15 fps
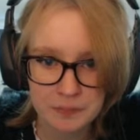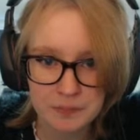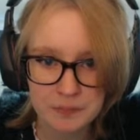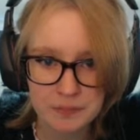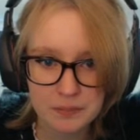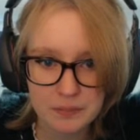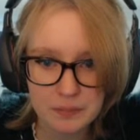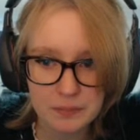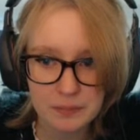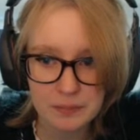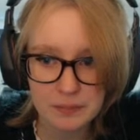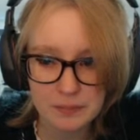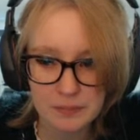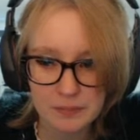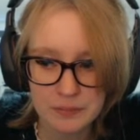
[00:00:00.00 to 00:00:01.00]

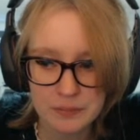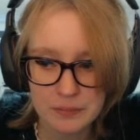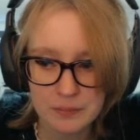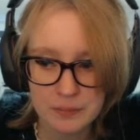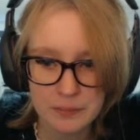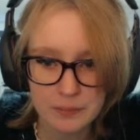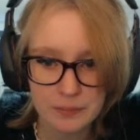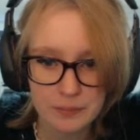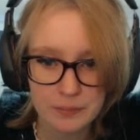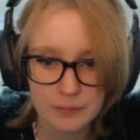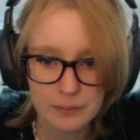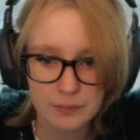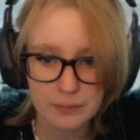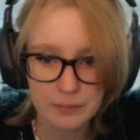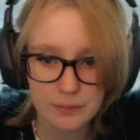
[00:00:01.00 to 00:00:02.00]

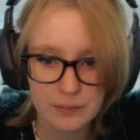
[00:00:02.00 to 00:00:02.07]
No one is speaking in this clip.